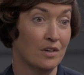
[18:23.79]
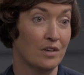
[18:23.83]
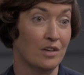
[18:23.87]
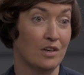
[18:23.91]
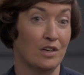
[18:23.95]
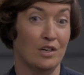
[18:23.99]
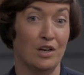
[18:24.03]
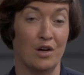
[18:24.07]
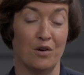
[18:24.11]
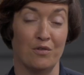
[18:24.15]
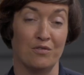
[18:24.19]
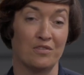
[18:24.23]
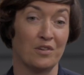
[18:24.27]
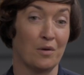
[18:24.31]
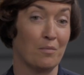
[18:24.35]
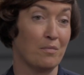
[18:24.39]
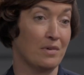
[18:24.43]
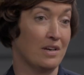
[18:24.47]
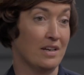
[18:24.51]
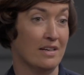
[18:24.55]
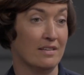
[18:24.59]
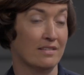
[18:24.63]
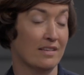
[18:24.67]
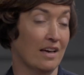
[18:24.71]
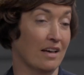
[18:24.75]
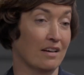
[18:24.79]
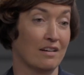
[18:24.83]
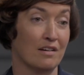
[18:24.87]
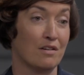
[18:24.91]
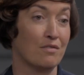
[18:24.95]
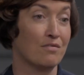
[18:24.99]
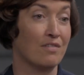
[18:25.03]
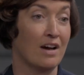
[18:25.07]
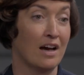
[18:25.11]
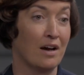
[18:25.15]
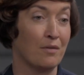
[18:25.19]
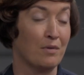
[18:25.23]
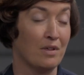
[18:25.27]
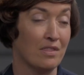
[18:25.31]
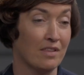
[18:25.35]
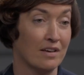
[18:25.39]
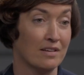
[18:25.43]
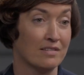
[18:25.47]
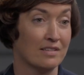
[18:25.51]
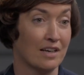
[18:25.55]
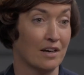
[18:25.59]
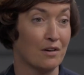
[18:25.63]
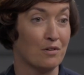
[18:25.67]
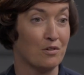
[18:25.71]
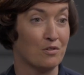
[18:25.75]
If somebody's had an affair with their
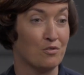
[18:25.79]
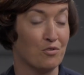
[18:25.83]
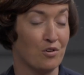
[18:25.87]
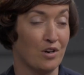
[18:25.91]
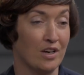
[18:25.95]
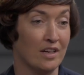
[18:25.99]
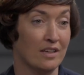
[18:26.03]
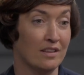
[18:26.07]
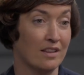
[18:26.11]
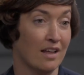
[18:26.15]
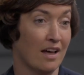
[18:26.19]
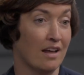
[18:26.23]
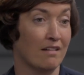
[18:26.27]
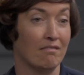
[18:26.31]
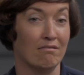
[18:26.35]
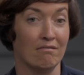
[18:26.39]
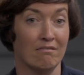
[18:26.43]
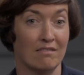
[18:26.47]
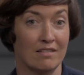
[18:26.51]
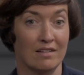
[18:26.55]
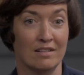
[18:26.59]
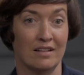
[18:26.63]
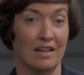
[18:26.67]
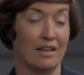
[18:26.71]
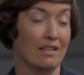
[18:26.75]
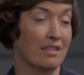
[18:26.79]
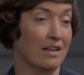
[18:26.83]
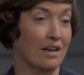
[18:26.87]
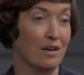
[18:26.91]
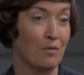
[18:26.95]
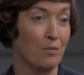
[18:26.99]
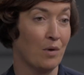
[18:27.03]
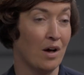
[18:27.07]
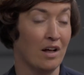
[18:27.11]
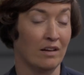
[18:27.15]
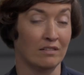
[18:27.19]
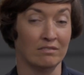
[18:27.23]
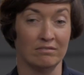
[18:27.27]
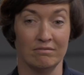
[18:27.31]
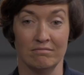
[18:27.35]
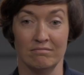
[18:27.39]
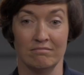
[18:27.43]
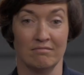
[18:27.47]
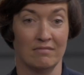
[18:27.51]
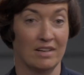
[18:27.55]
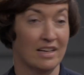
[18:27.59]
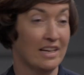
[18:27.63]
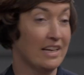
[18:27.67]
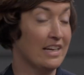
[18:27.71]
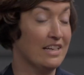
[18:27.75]
secretary, then they think, well,
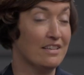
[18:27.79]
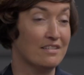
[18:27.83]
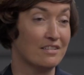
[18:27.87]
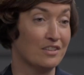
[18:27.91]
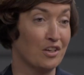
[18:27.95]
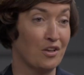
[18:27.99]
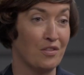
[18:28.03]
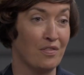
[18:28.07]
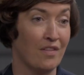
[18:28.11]
he's done